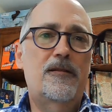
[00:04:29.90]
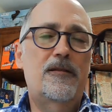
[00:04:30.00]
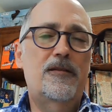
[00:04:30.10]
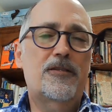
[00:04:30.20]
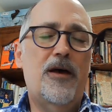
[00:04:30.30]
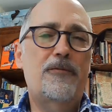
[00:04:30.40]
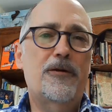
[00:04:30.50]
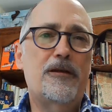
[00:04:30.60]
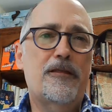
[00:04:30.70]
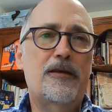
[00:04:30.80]
So I
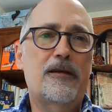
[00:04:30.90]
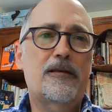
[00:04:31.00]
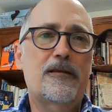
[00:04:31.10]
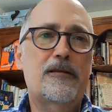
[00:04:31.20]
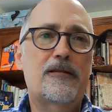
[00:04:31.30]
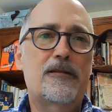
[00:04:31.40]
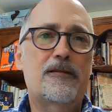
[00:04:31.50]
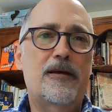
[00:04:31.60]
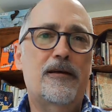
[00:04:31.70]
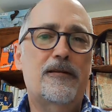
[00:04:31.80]
really think
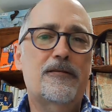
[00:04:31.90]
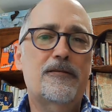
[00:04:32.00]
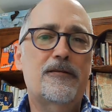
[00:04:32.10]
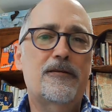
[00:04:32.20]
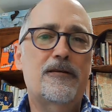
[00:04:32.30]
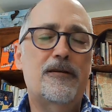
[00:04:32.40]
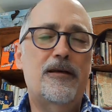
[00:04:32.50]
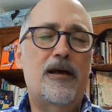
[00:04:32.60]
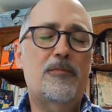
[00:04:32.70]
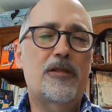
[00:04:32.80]
that
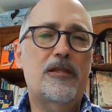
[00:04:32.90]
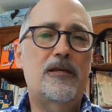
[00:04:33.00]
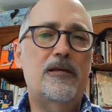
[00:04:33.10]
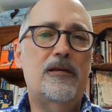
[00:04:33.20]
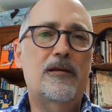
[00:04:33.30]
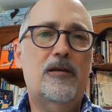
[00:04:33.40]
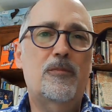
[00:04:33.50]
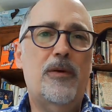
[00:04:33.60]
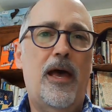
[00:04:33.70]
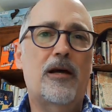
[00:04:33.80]
empathy and
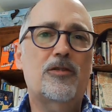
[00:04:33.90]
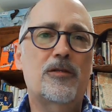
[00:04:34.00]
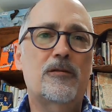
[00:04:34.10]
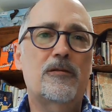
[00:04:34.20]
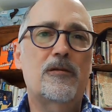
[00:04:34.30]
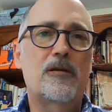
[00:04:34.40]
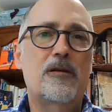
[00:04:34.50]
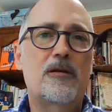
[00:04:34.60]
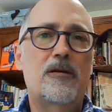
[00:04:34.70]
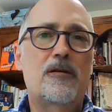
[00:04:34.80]
compassion
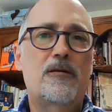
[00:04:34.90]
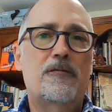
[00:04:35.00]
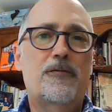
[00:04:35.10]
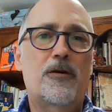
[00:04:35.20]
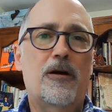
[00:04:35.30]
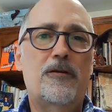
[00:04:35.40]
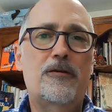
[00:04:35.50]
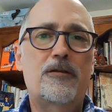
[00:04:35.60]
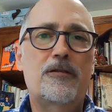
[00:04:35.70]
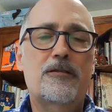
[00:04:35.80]
for
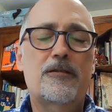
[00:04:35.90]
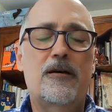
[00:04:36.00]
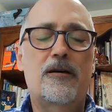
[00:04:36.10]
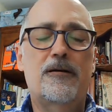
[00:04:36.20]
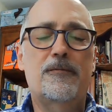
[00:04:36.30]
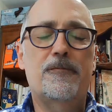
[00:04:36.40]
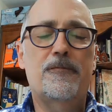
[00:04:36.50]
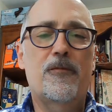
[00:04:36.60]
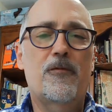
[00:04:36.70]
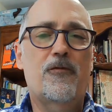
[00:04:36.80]
others,
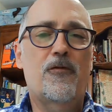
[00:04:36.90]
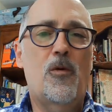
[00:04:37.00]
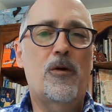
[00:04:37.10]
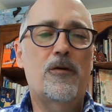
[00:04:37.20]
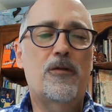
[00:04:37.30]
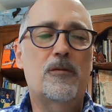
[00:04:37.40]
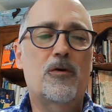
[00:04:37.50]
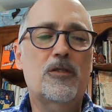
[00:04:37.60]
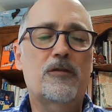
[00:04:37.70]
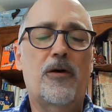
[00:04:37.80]
for the
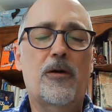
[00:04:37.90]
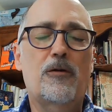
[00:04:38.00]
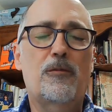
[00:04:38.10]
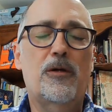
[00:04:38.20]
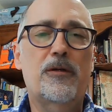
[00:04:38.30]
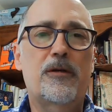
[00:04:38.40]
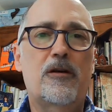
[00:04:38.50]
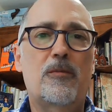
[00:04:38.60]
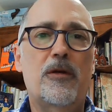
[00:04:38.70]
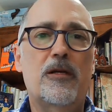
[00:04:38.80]
most vulnerable in our
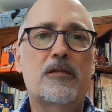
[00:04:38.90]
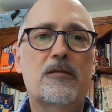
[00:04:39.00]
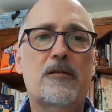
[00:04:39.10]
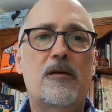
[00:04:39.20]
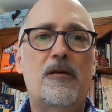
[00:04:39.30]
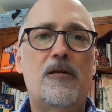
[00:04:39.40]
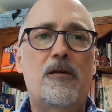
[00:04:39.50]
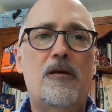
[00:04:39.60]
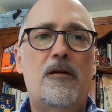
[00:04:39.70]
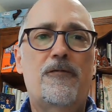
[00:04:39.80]
midst,
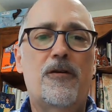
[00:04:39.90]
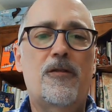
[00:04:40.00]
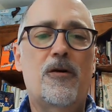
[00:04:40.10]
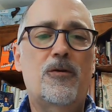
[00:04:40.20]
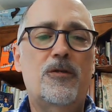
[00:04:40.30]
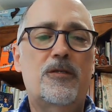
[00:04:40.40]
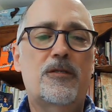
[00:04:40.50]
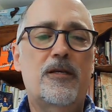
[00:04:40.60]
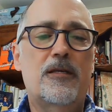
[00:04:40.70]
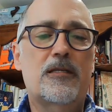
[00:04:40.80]
for
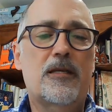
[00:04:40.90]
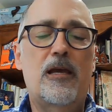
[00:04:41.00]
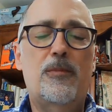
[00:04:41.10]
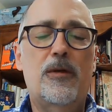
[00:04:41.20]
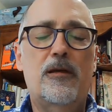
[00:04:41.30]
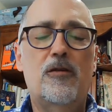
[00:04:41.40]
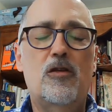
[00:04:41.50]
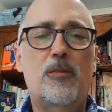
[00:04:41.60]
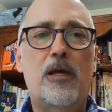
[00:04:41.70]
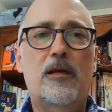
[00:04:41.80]
those escaping
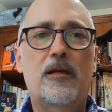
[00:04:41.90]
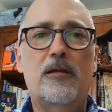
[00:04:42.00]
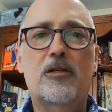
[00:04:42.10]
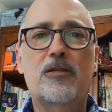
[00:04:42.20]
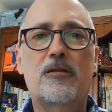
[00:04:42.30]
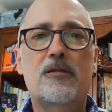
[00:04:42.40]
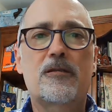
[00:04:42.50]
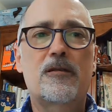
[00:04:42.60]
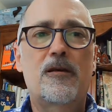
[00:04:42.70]
inhumane conditions,